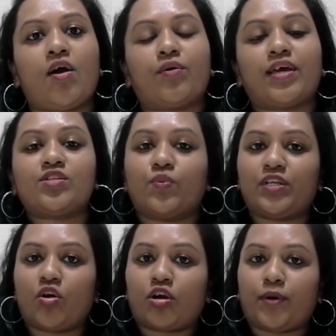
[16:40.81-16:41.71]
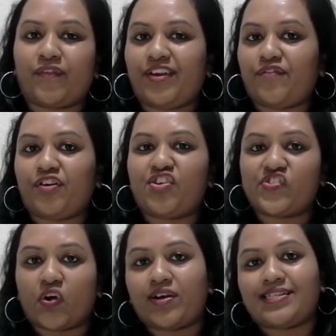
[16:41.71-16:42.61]
Okay, so we talked about the different
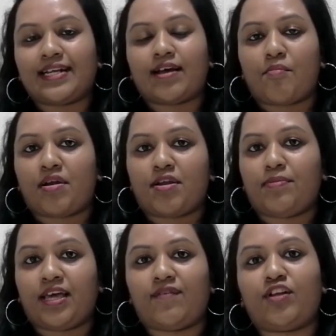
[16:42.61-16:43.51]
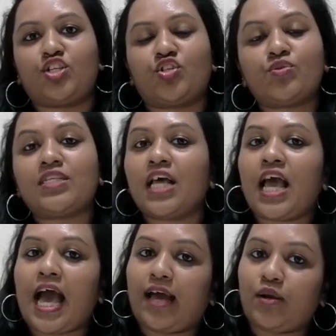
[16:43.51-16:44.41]
disorders that come under behavioral issues,
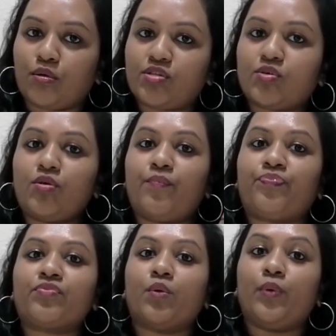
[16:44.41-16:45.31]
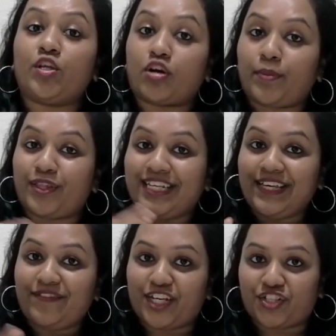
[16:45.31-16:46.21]
and also we talked about the
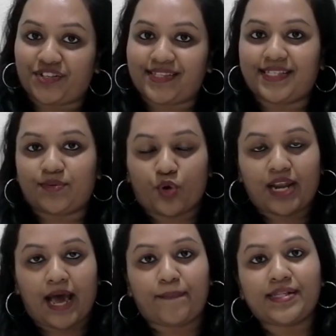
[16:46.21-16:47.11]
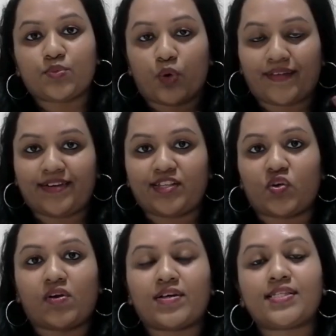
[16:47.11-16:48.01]
deviations, what happens, what are the
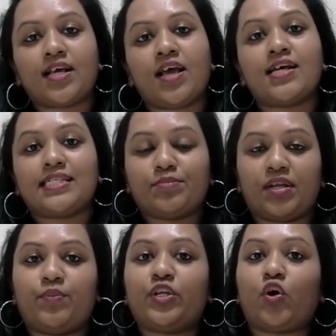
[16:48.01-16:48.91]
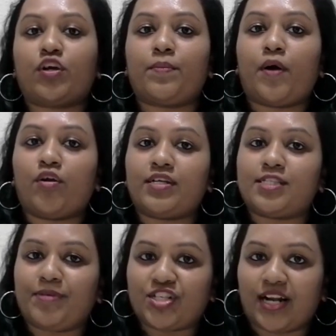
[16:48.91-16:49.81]
disorders. Similarly, we talked about
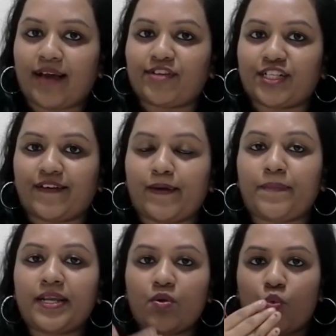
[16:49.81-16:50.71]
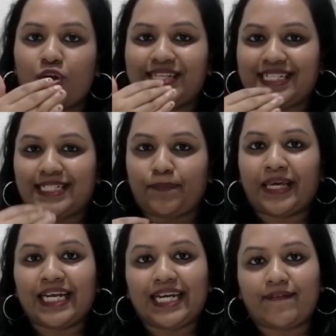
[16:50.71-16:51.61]
speech and language development, what is the
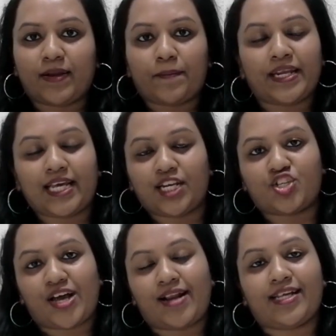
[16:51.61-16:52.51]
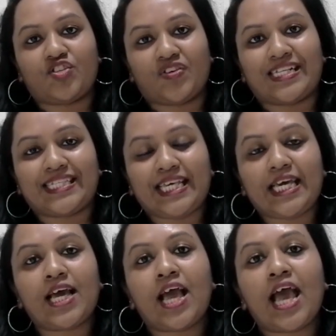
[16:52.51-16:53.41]
typical development in a child that you can
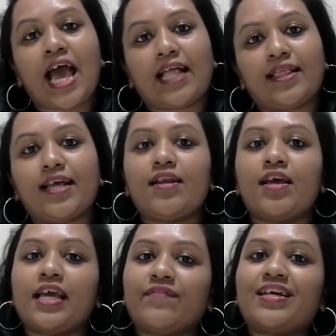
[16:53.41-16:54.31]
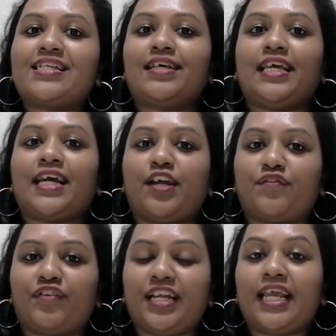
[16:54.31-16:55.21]
see, and then if there is any kind
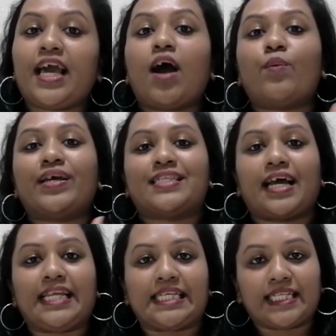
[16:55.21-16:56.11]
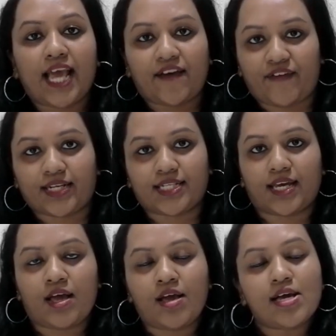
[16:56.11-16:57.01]
of a delay, how exactly is it
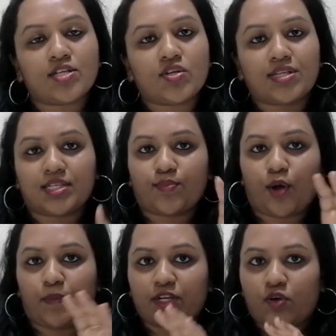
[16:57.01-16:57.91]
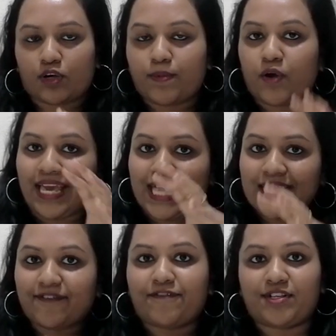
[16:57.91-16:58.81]
affecting. So this is what we talked about
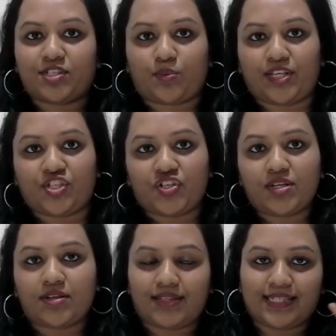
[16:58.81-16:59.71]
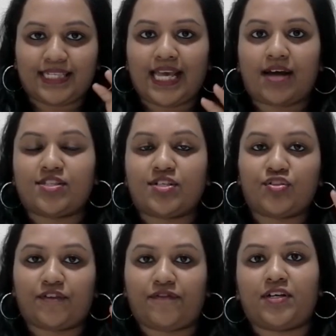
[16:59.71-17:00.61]
in the first question. This is the answer
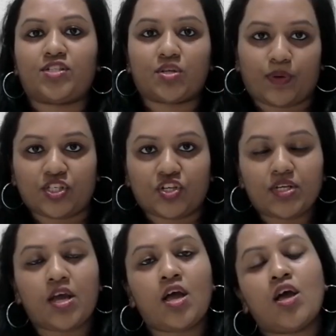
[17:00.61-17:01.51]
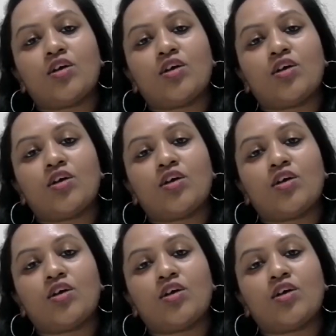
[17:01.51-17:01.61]
to the first question.